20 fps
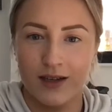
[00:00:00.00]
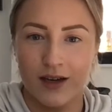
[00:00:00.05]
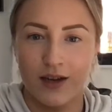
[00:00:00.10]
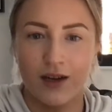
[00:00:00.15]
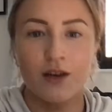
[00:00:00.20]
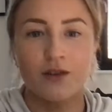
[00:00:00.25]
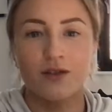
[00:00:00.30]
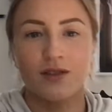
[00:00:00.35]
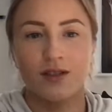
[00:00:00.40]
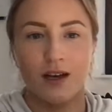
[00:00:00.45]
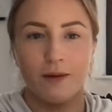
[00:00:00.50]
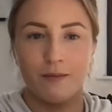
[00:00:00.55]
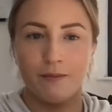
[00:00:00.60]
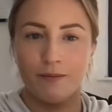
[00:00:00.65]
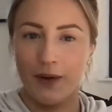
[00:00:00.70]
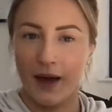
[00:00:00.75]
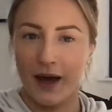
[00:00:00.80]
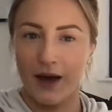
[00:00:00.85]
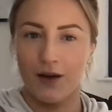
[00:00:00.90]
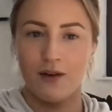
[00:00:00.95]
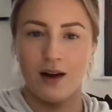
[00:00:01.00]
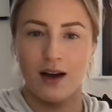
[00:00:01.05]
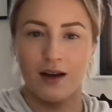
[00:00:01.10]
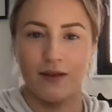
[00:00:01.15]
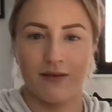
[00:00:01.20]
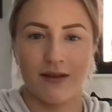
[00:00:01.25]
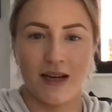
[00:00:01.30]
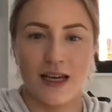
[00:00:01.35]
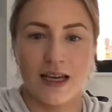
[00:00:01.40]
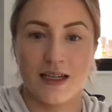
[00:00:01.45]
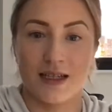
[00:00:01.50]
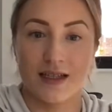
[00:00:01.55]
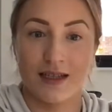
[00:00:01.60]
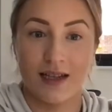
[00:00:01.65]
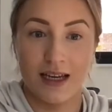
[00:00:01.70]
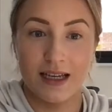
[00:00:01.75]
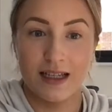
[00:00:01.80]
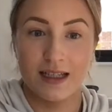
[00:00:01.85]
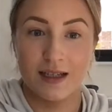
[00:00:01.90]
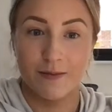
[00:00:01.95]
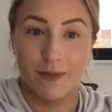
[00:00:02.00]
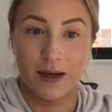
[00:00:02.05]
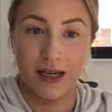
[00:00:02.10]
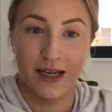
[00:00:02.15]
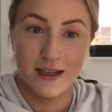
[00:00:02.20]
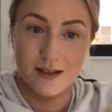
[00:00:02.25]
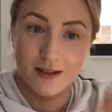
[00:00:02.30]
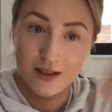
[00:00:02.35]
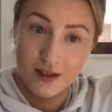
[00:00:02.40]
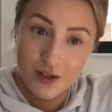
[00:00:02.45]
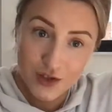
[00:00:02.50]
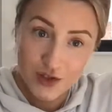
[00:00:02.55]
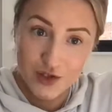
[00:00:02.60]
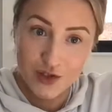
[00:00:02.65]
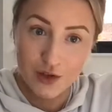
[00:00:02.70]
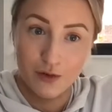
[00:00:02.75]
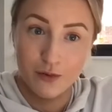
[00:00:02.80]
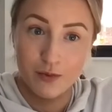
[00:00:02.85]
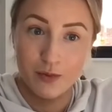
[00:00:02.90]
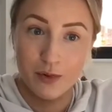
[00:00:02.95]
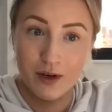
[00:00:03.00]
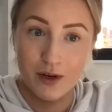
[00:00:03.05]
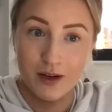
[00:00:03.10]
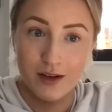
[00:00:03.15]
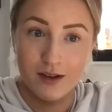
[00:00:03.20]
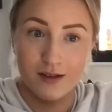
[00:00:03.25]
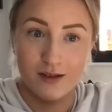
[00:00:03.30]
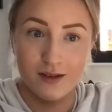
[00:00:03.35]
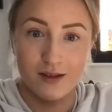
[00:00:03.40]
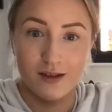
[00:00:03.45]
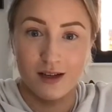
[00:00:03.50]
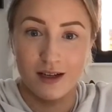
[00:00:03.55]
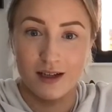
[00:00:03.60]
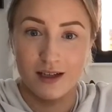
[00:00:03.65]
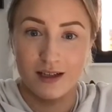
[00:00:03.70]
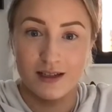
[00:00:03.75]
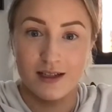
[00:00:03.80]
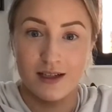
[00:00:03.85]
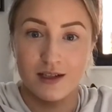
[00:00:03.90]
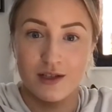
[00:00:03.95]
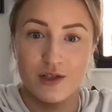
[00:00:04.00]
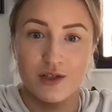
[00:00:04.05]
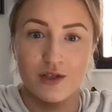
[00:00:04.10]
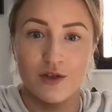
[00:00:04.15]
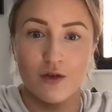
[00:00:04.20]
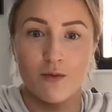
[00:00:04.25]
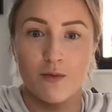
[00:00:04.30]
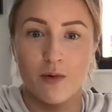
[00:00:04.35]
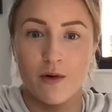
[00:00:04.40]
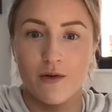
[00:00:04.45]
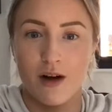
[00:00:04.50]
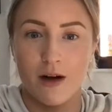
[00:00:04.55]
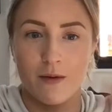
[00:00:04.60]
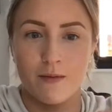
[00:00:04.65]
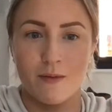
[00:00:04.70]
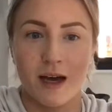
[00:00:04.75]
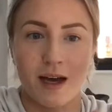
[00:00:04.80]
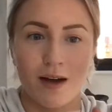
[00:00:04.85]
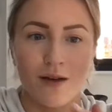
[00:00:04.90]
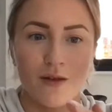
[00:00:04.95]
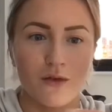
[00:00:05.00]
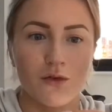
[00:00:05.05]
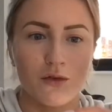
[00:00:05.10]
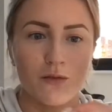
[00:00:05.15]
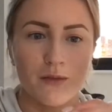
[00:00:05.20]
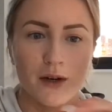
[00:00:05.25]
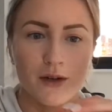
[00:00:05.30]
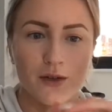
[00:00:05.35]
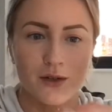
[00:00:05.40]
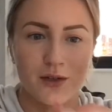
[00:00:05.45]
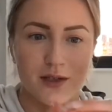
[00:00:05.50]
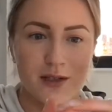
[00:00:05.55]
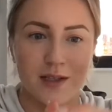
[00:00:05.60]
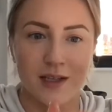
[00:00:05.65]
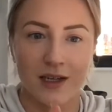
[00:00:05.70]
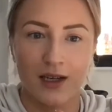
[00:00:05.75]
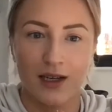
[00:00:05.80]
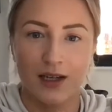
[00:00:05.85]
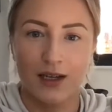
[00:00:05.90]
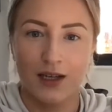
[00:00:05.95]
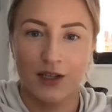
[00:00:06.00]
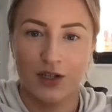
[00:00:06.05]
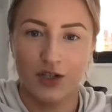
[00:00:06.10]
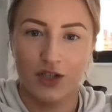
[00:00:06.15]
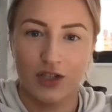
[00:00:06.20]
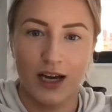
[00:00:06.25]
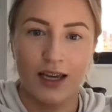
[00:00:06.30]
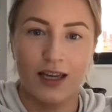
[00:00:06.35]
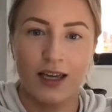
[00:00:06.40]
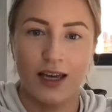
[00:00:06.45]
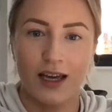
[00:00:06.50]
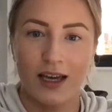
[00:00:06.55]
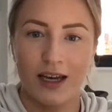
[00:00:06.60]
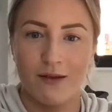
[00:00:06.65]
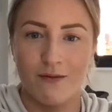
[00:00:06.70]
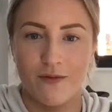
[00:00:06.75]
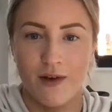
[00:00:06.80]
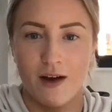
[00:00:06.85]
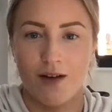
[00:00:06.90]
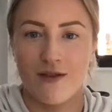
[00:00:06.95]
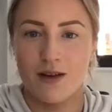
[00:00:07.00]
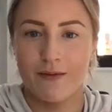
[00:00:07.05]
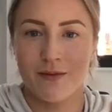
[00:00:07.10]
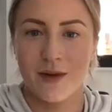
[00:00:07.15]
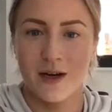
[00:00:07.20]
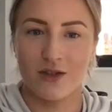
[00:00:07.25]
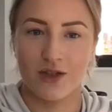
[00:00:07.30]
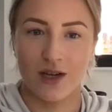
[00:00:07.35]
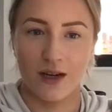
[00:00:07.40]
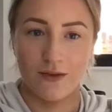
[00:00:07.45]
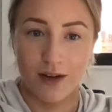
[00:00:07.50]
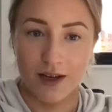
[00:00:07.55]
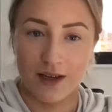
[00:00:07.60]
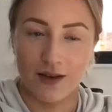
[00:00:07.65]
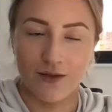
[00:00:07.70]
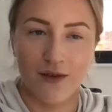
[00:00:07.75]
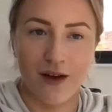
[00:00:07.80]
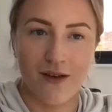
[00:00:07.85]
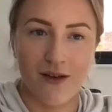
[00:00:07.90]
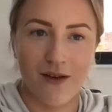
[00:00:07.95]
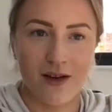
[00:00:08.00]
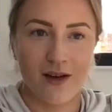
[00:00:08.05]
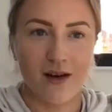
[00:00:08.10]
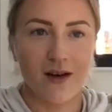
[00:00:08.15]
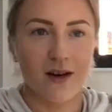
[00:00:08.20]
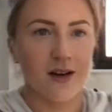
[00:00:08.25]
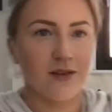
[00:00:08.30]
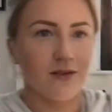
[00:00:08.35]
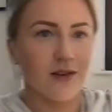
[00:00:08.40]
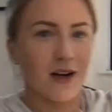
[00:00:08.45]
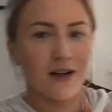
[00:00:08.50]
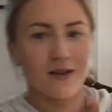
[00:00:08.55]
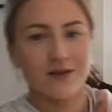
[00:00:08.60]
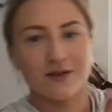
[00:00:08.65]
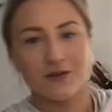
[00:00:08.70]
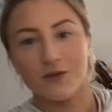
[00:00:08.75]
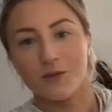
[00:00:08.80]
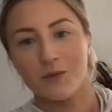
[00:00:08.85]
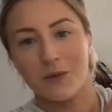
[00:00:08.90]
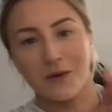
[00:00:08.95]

I know some power athletes need to be super, like I said, super up there and almost shaking and very much have like a very high arousal.